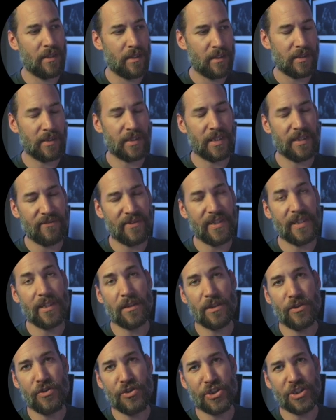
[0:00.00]
give the
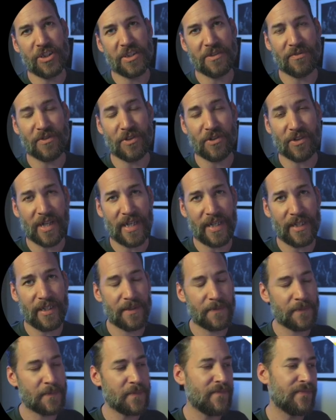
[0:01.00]
illusion of
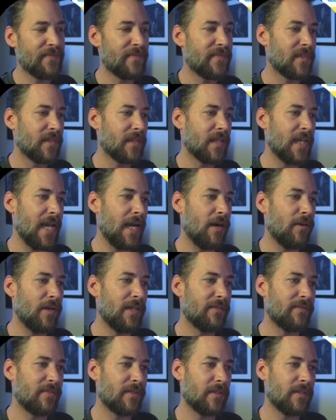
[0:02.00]
gray.
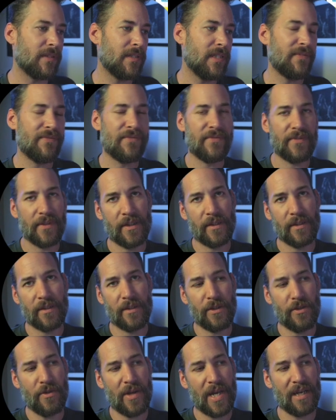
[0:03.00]
However, if
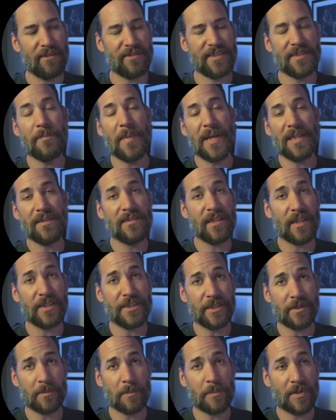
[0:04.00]
you have space on
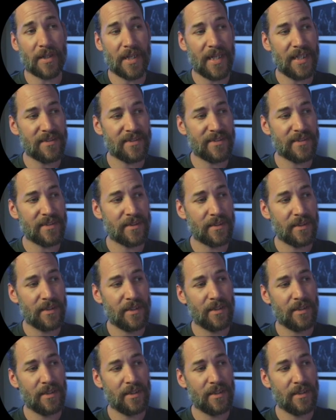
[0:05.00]
your press